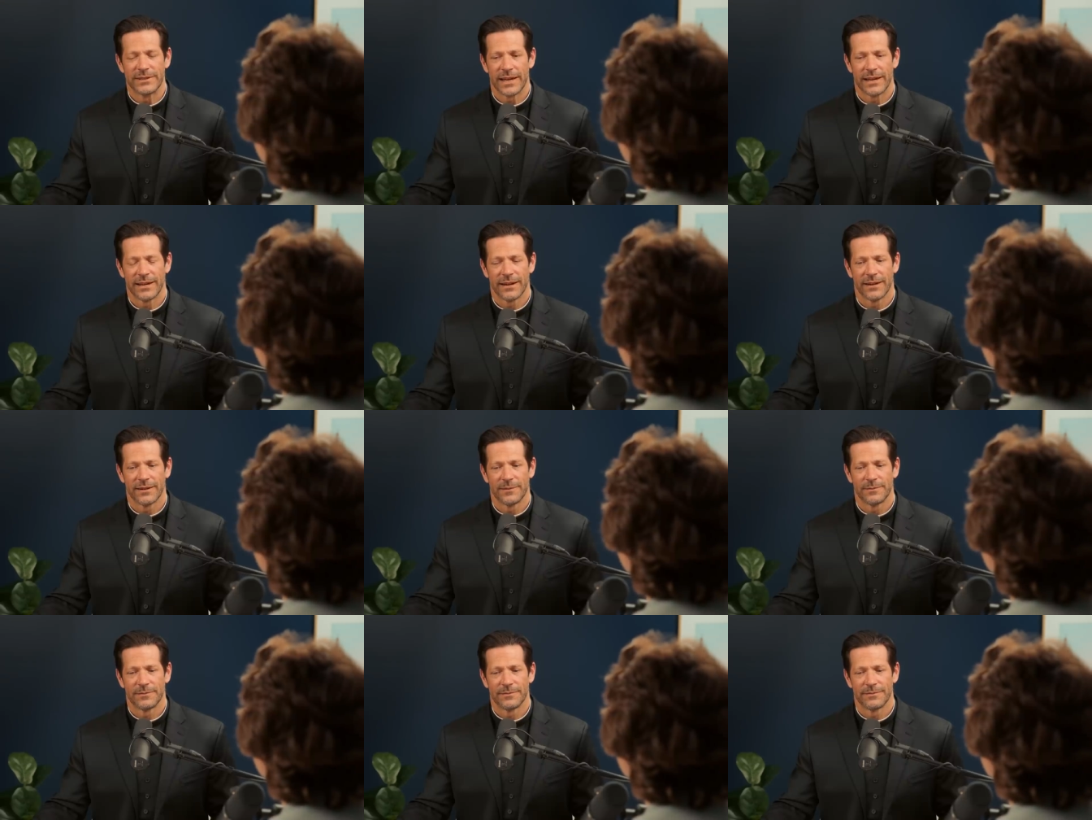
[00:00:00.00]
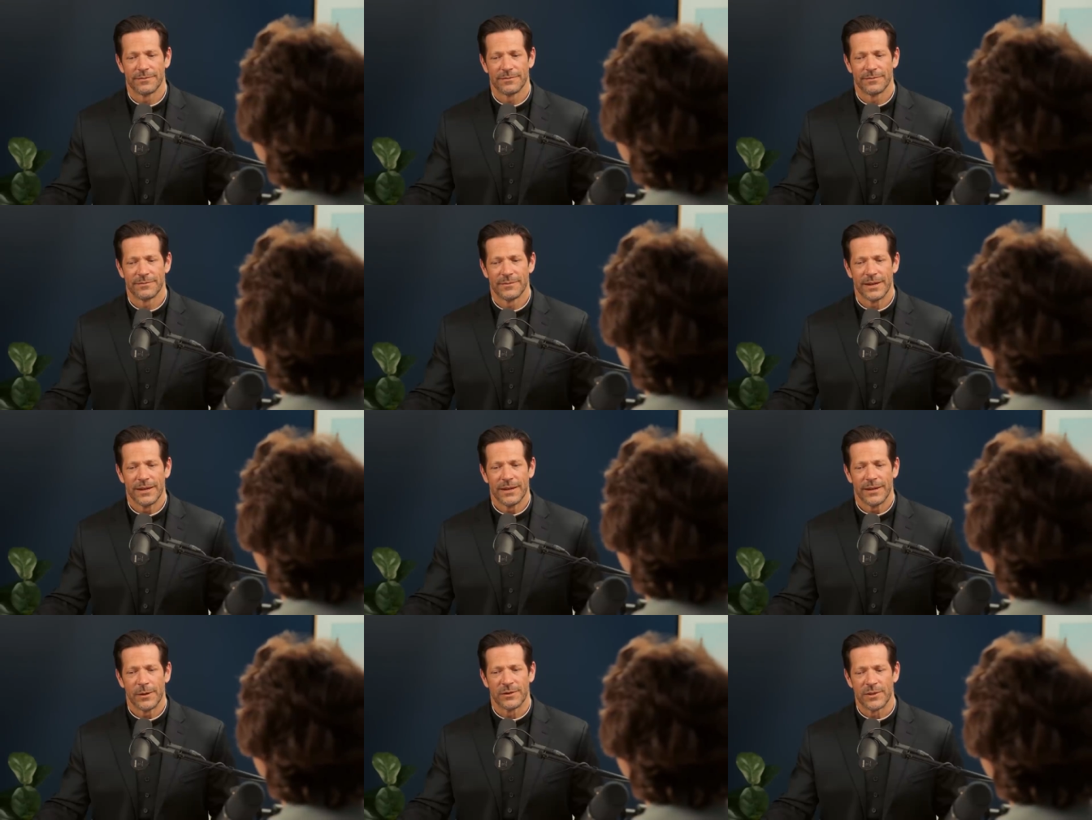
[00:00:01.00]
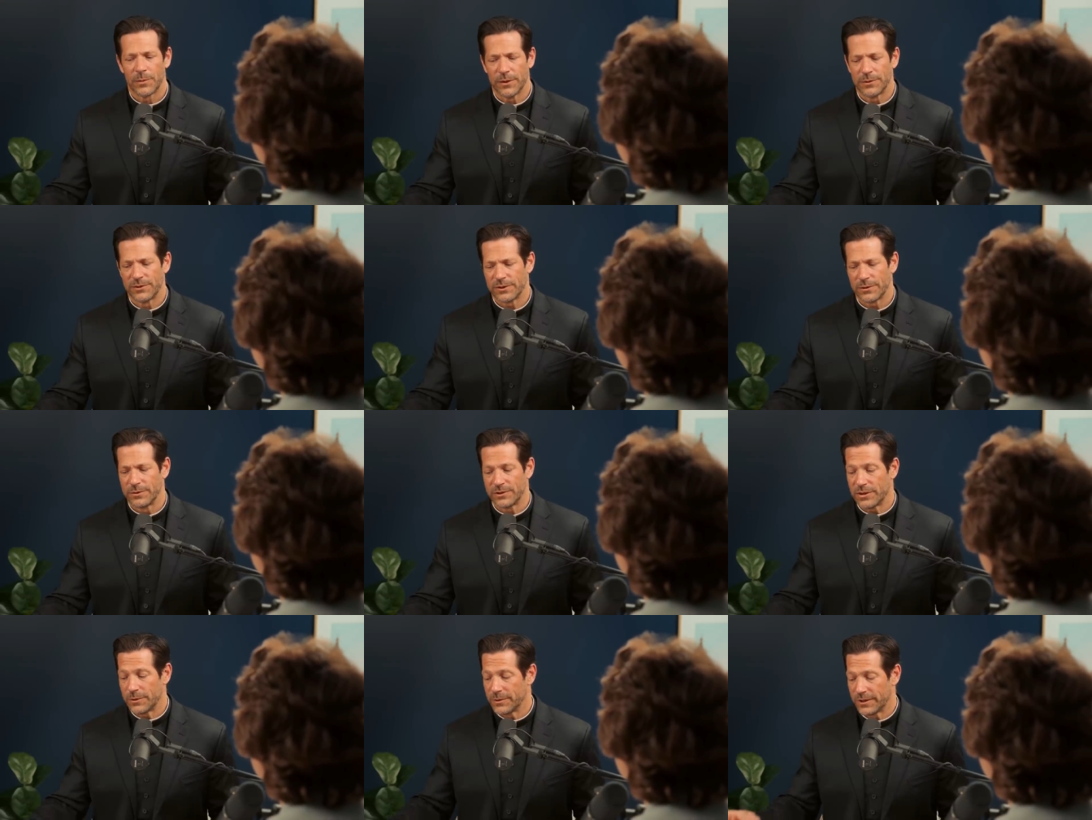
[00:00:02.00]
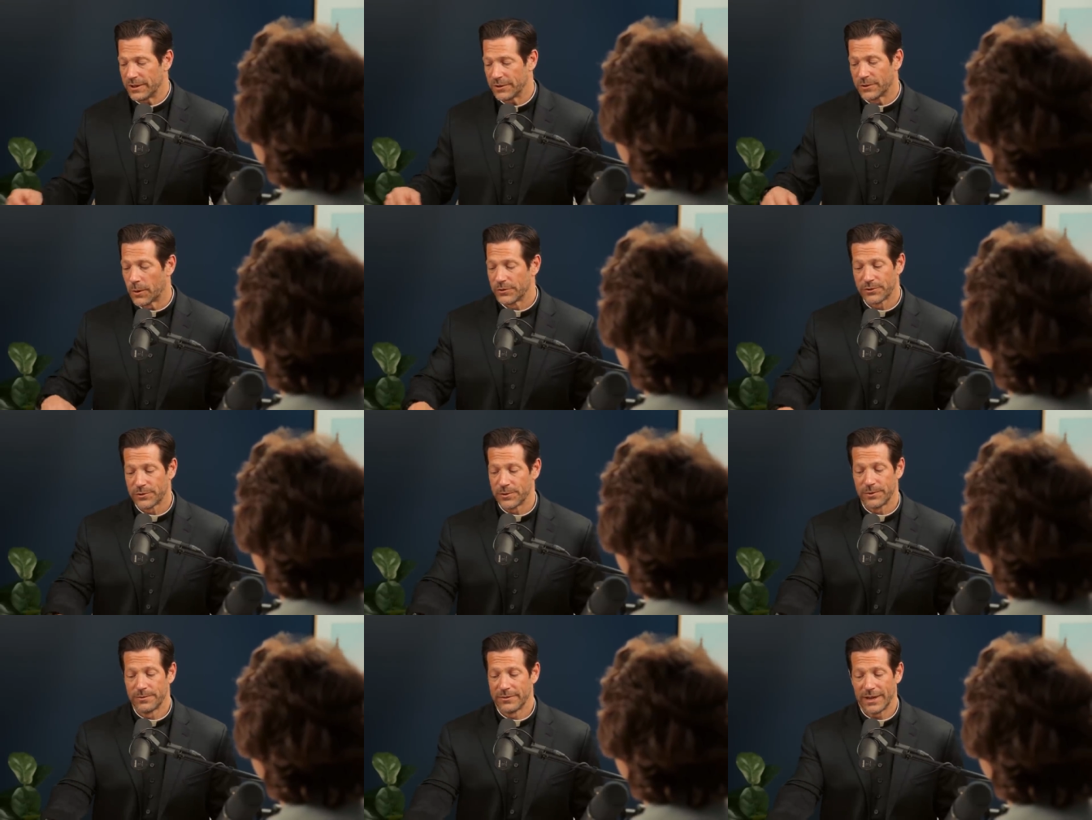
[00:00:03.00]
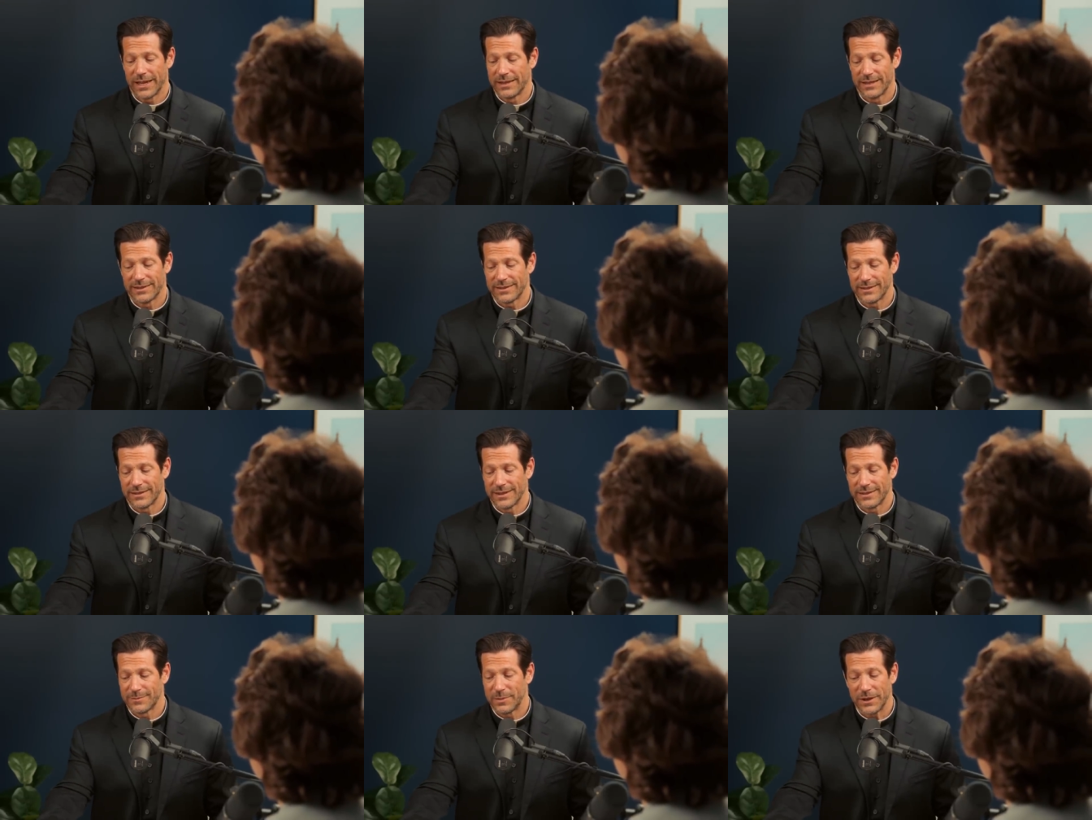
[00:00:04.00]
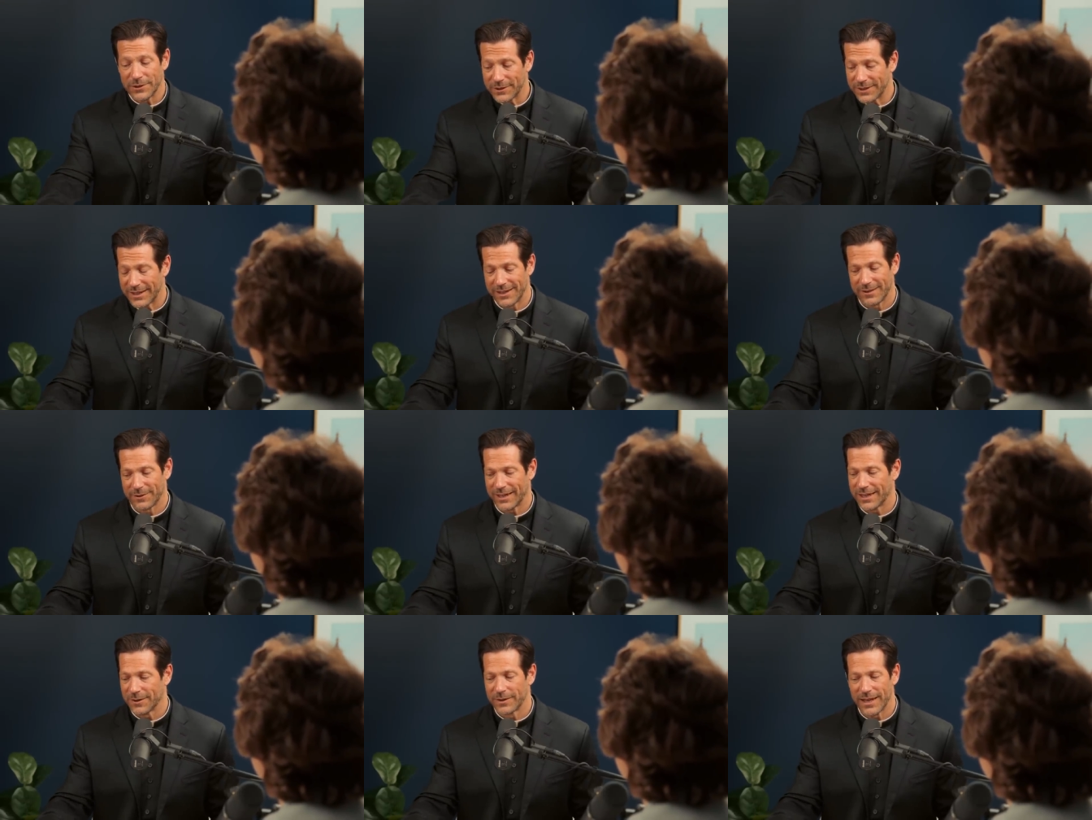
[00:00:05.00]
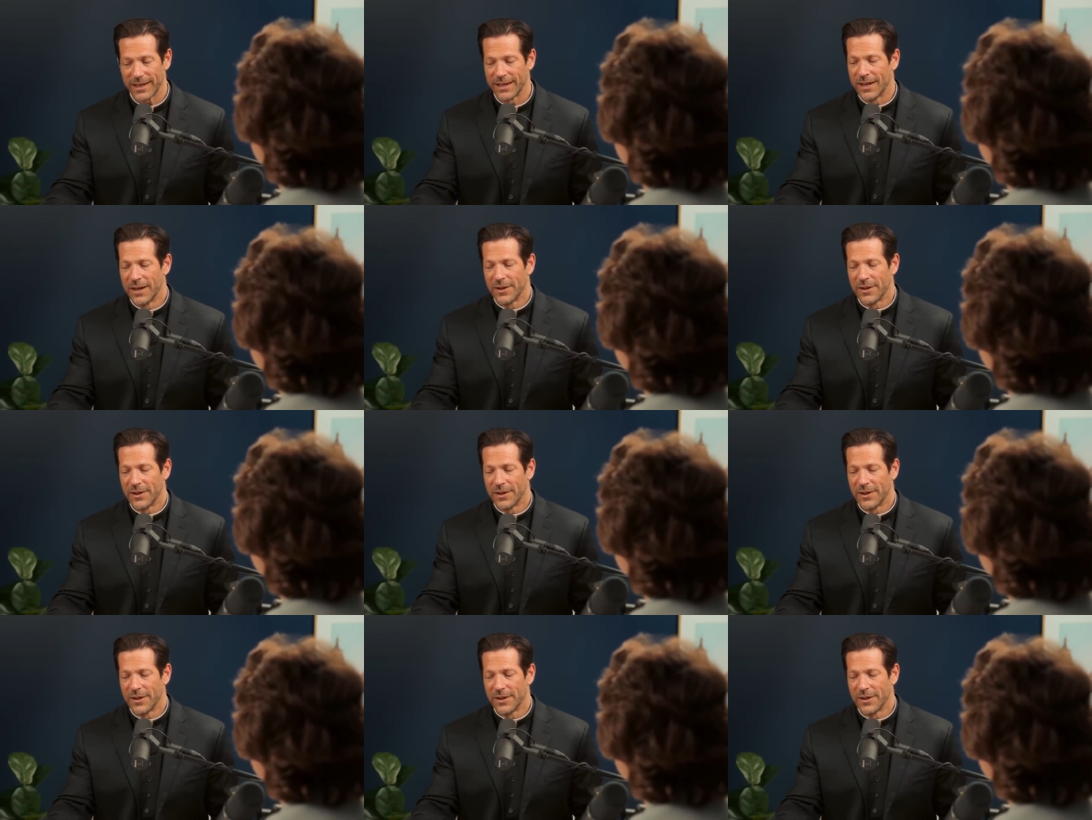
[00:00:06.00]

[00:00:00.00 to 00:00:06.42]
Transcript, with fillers: say, um, you know, someone who's who's who goes through again this this pillar and they're like, okay,